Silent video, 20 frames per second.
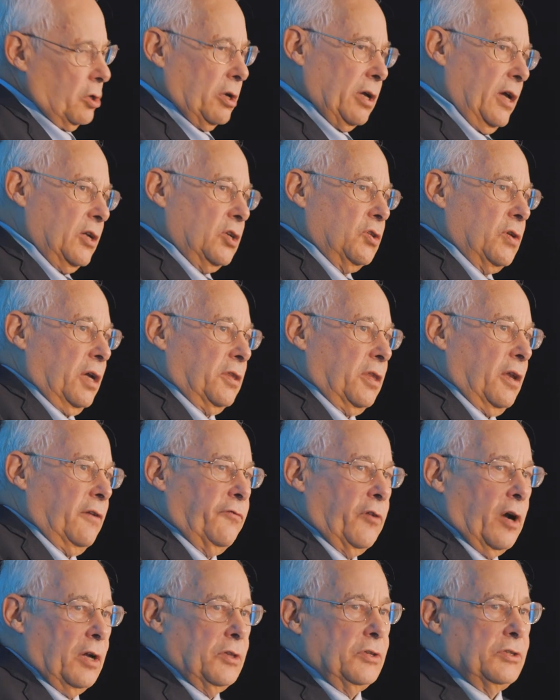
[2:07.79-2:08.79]
It's
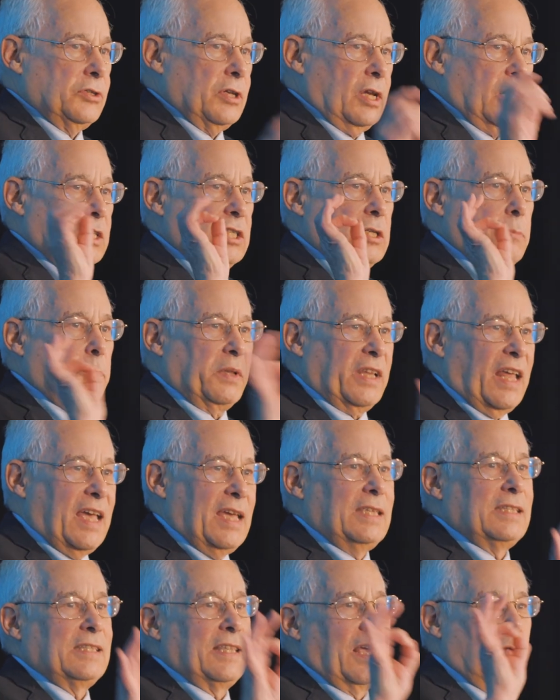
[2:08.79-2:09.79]
actually not as
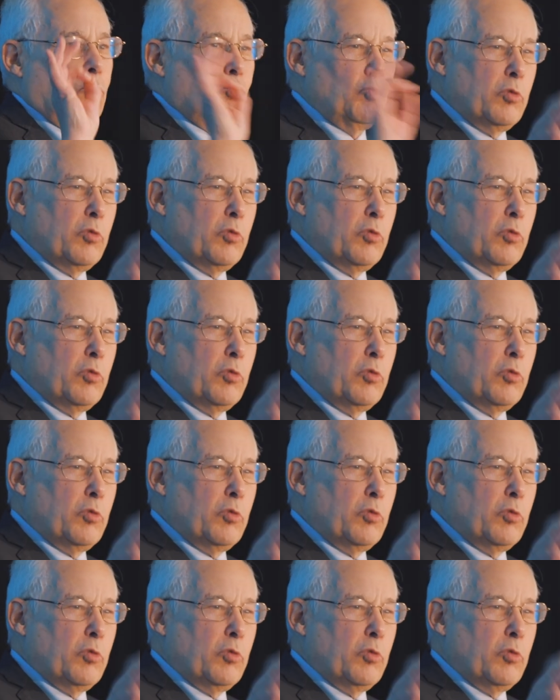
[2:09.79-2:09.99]
onerous